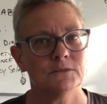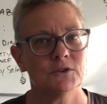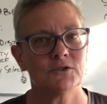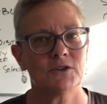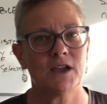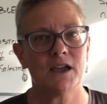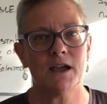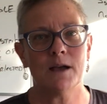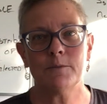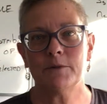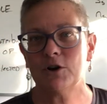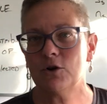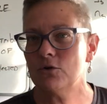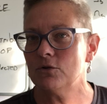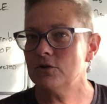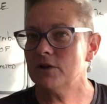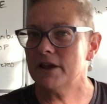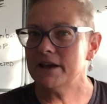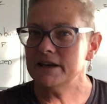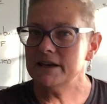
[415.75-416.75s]
Okay, I'm an
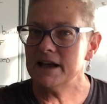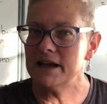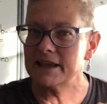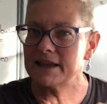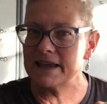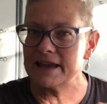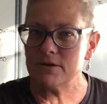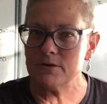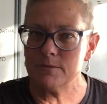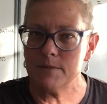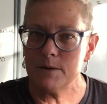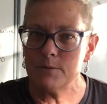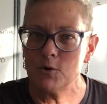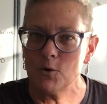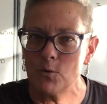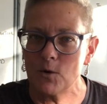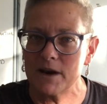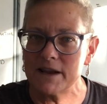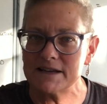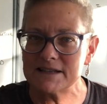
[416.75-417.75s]
old lady. I can't remember
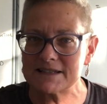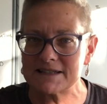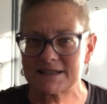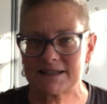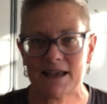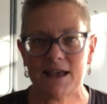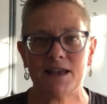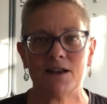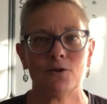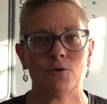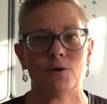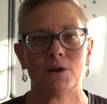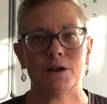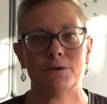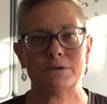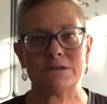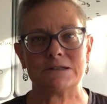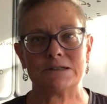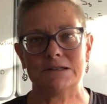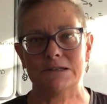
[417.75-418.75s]
what I said or what I
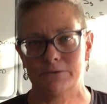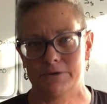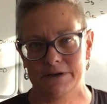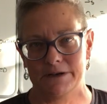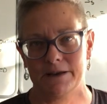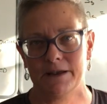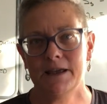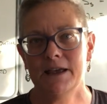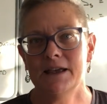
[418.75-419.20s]
was doing.